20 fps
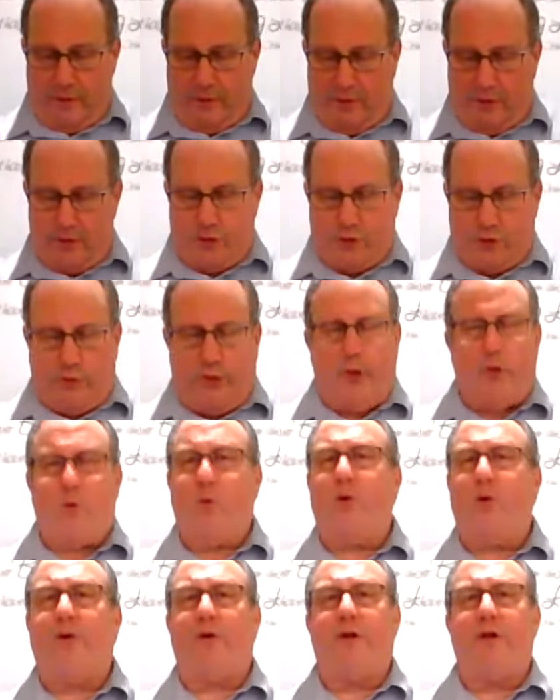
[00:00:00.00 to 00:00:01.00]
this Greek
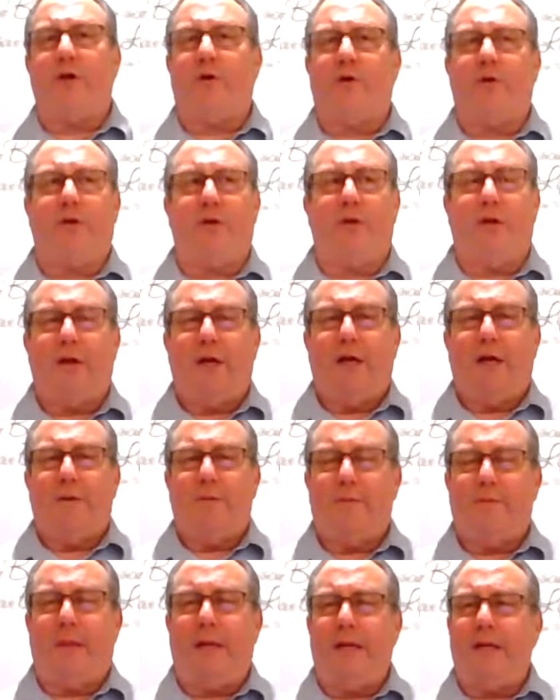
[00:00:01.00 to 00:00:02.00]
word, you know, you,
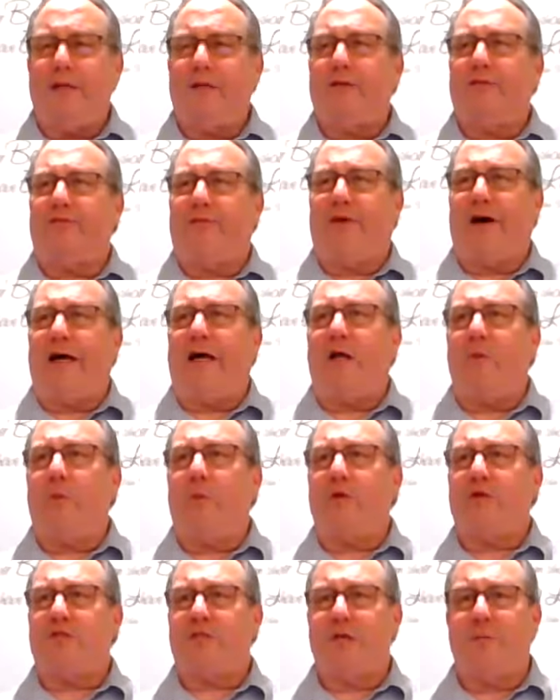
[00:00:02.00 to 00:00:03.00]
being defiled
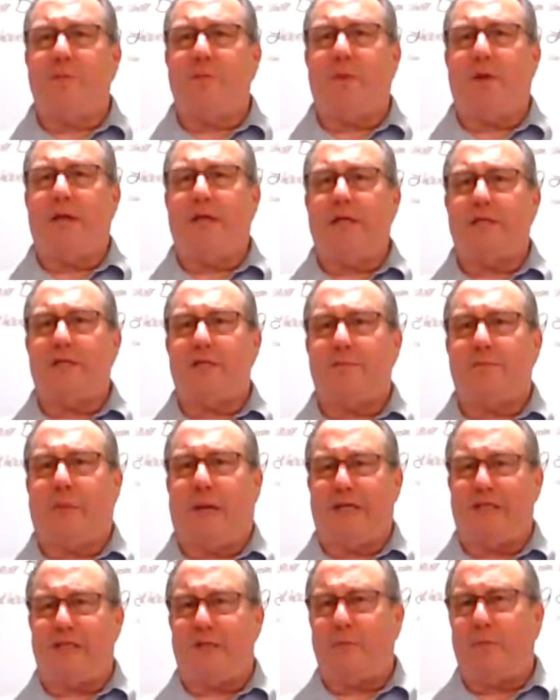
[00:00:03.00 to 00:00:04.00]
with somebody's
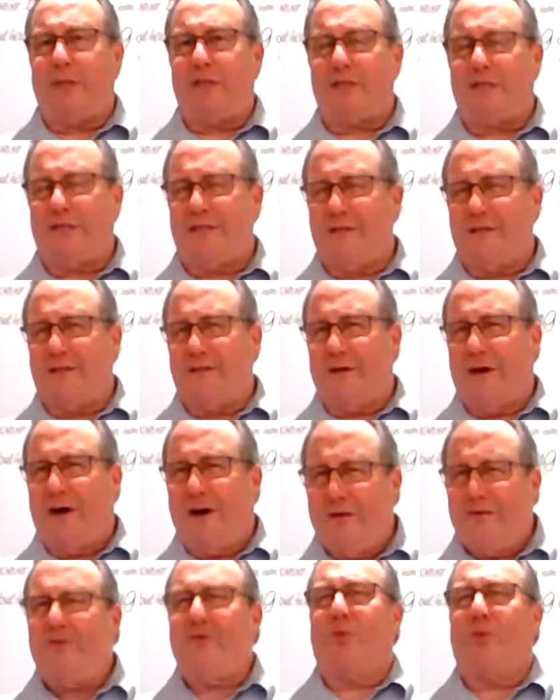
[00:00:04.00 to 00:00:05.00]
by somebody's
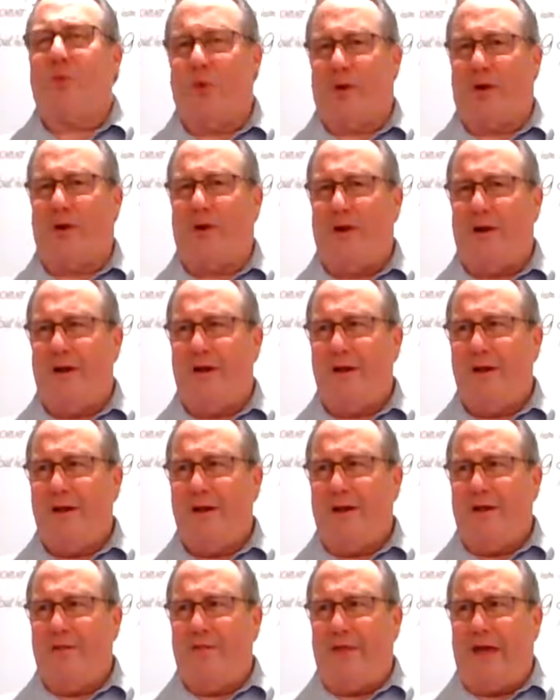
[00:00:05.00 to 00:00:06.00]
underwear
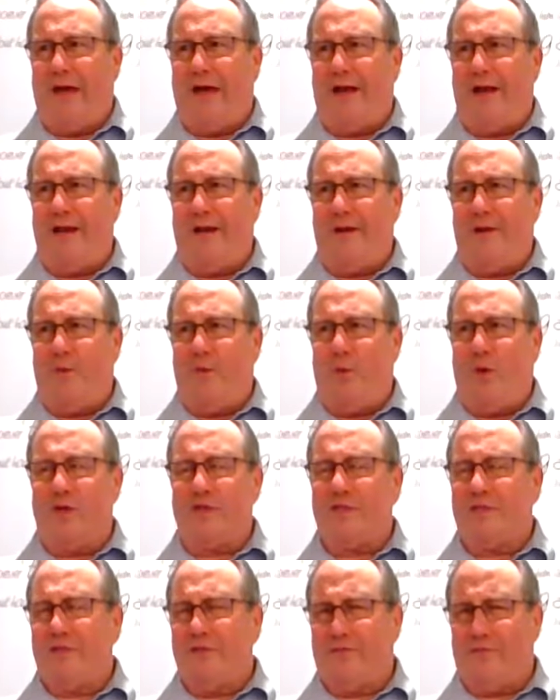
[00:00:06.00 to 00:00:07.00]
that
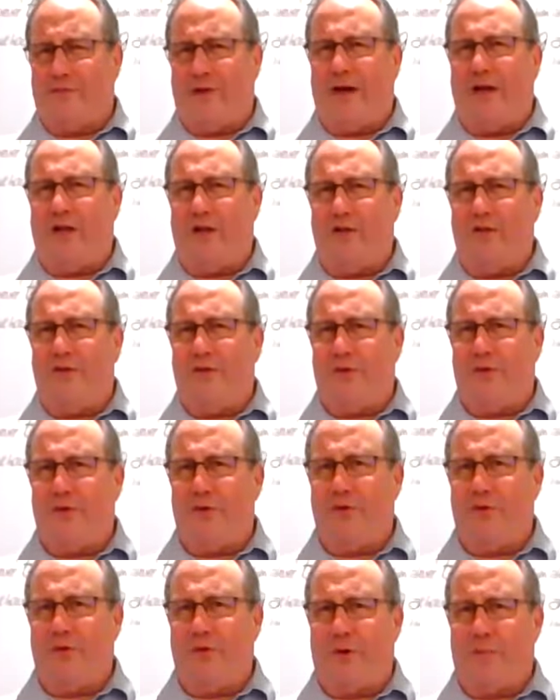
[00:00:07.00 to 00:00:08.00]
was defiled
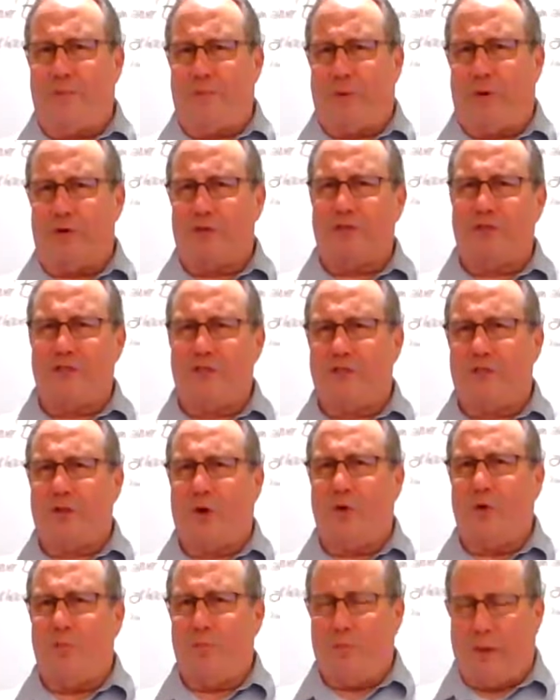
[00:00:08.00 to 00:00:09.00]
through a person's
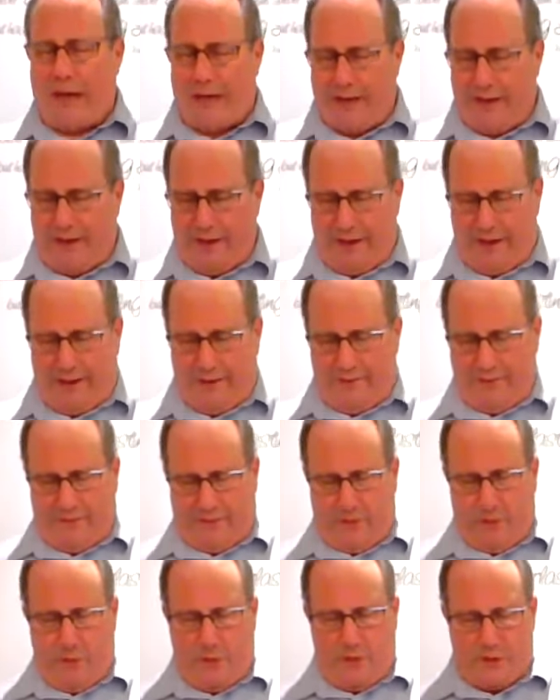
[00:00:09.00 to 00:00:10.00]
own bodily
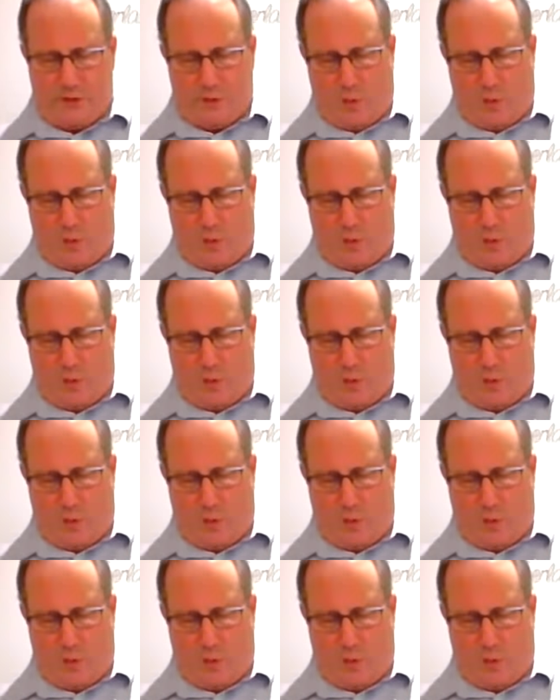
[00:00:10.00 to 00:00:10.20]
fluids.